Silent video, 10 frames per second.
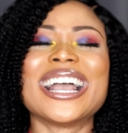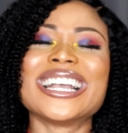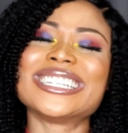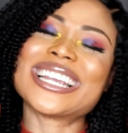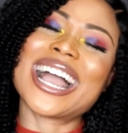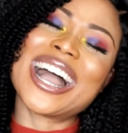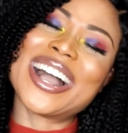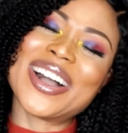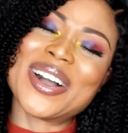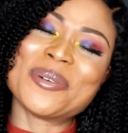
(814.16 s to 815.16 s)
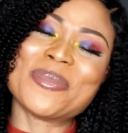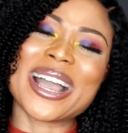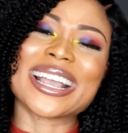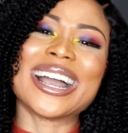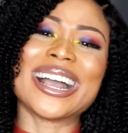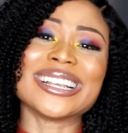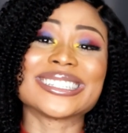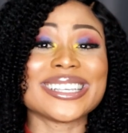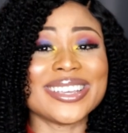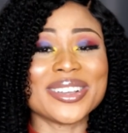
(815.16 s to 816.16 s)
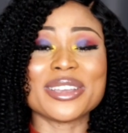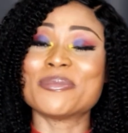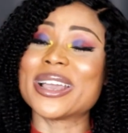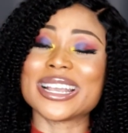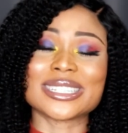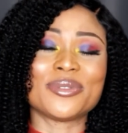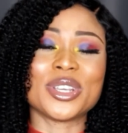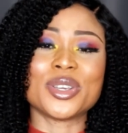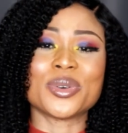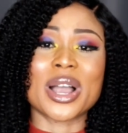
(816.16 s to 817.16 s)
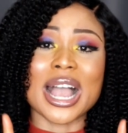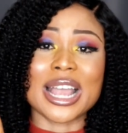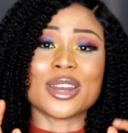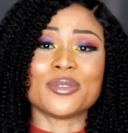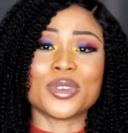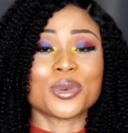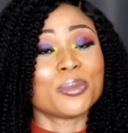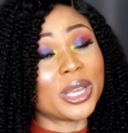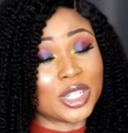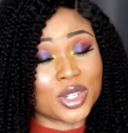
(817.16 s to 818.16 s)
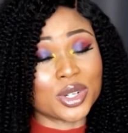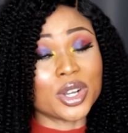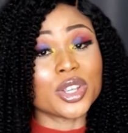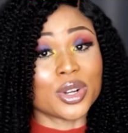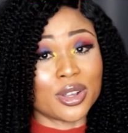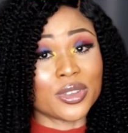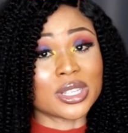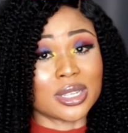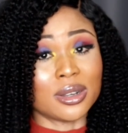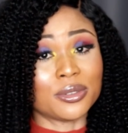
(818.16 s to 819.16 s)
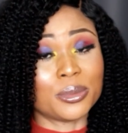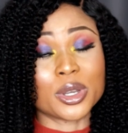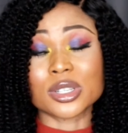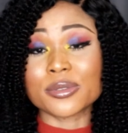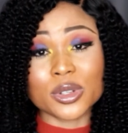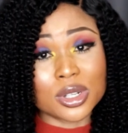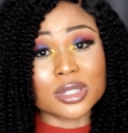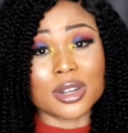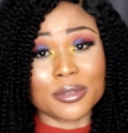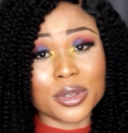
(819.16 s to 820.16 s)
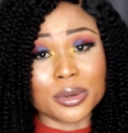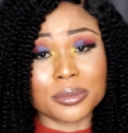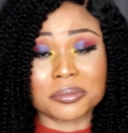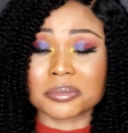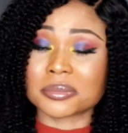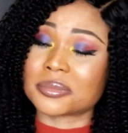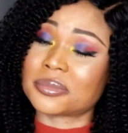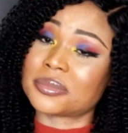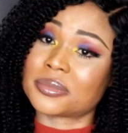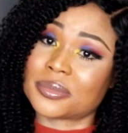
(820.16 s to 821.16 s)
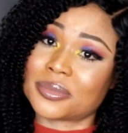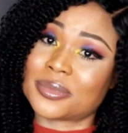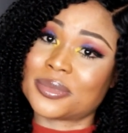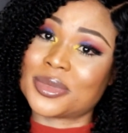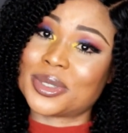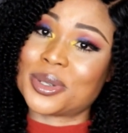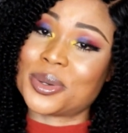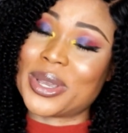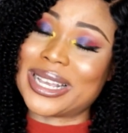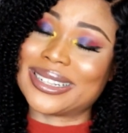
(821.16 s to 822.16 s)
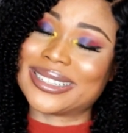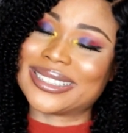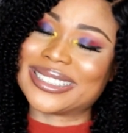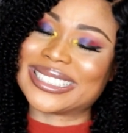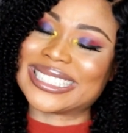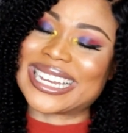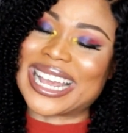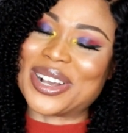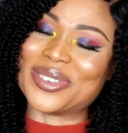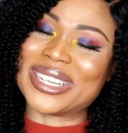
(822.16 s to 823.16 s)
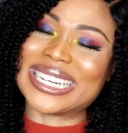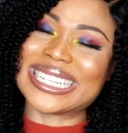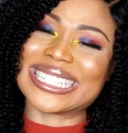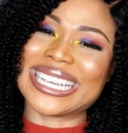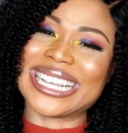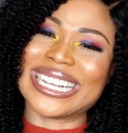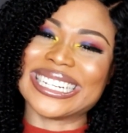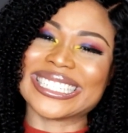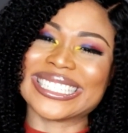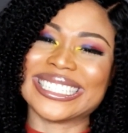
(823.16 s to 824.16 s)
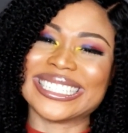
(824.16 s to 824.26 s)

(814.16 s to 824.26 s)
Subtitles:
Ciao. Bye, guys. See you in my next video. I love you. Make sure you love yourself. Because if you don't love you, who will? Auf Wiedersehen.